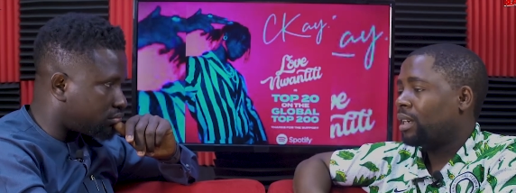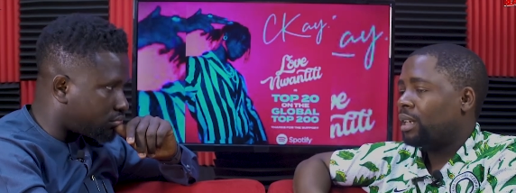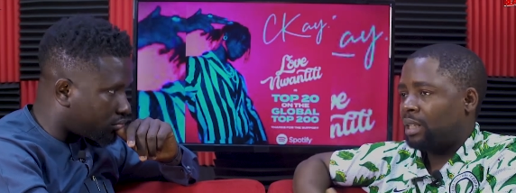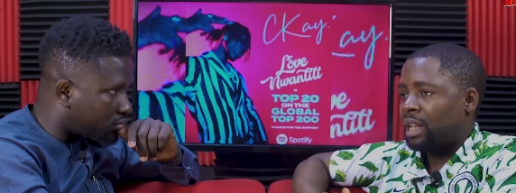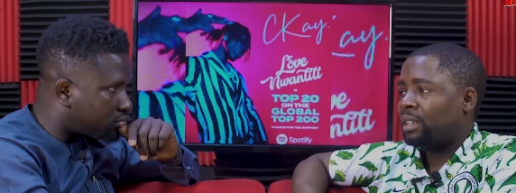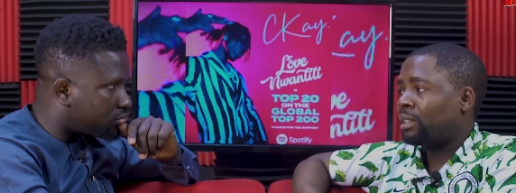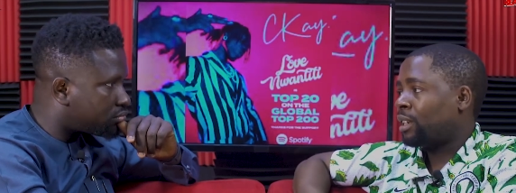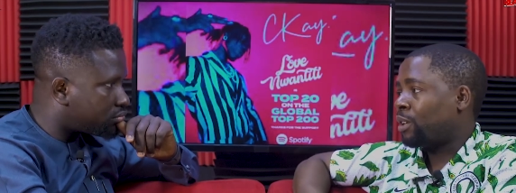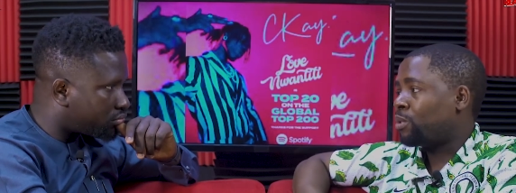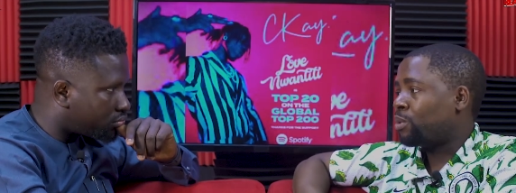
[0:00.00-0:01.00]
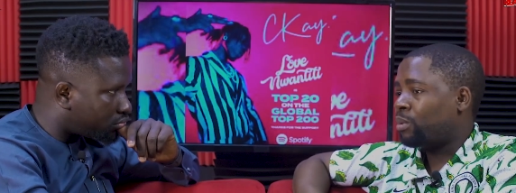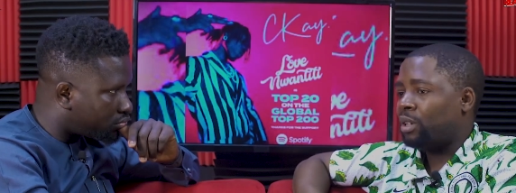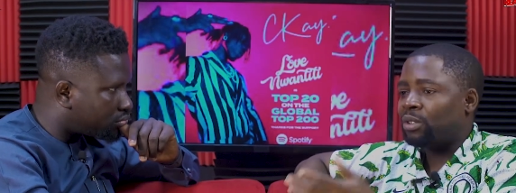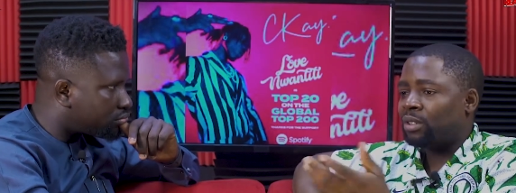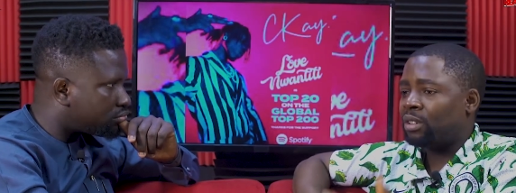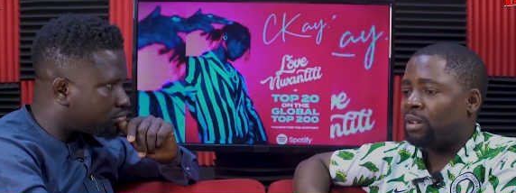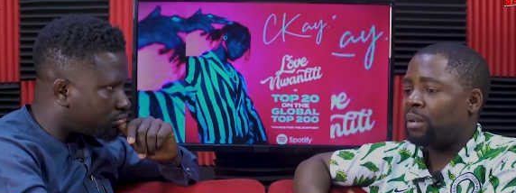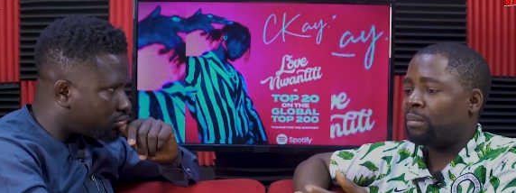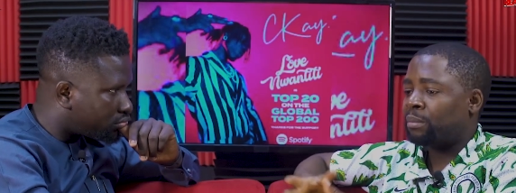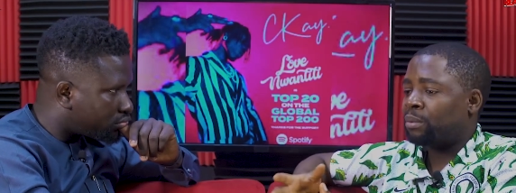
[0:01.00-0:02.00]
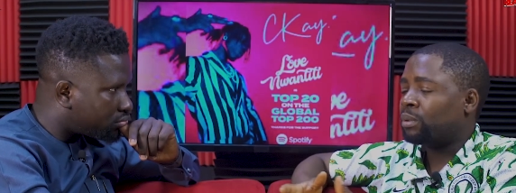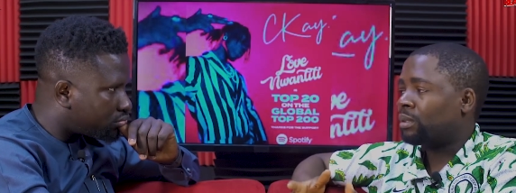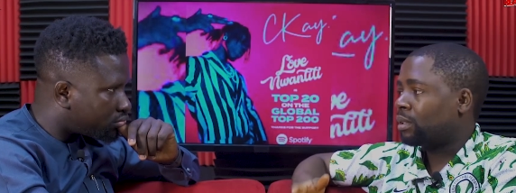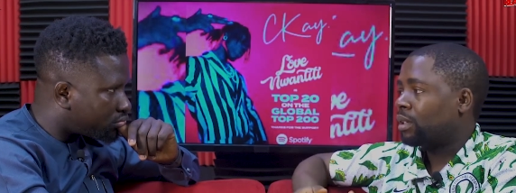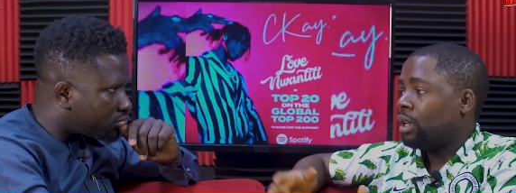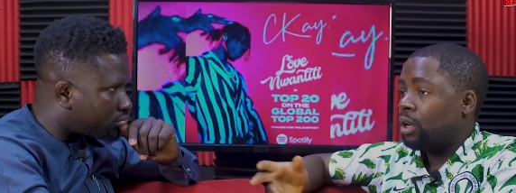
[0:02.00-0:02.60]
Speaker 1: Mm. That's a good way using other people's.